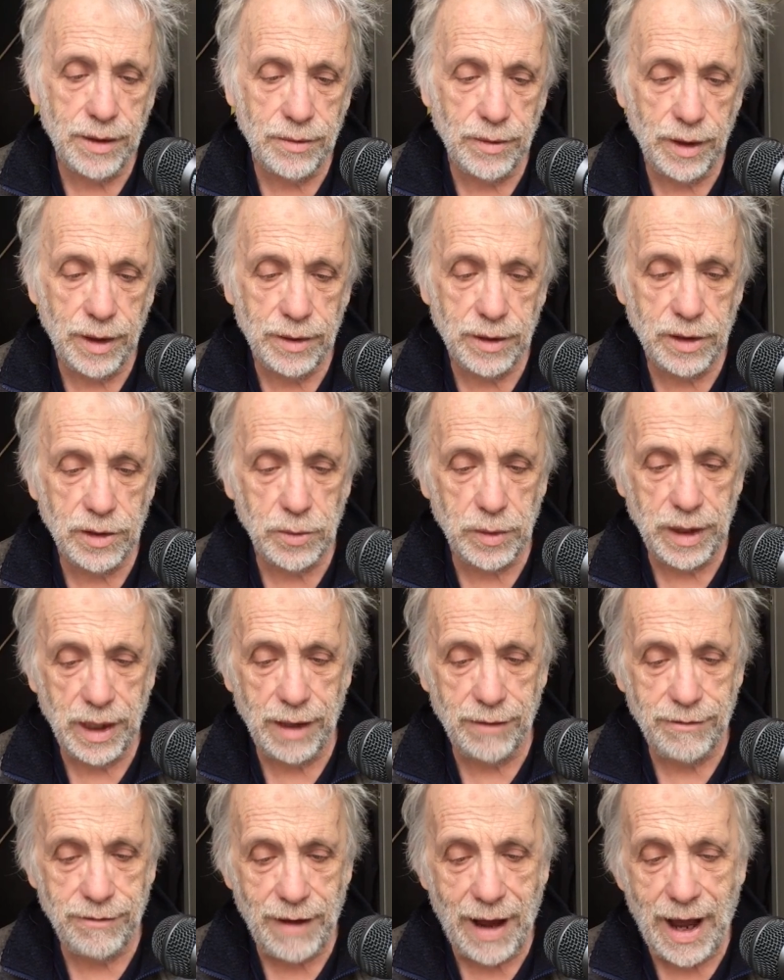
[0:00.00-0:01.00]
in the spades,
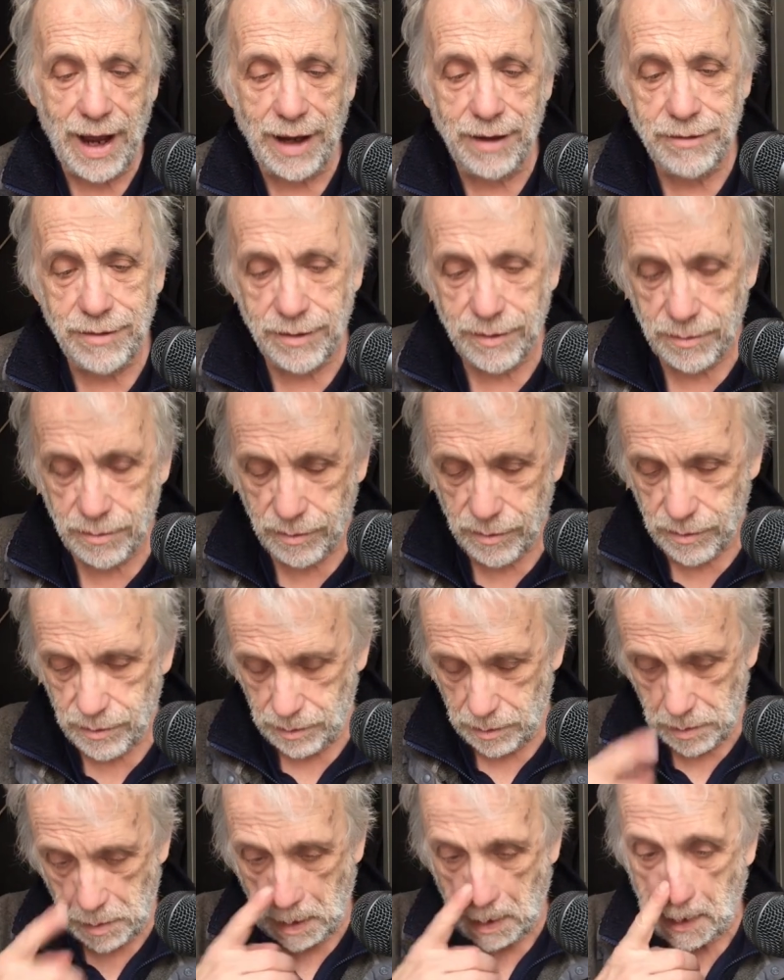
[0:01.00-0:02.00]
we have 7,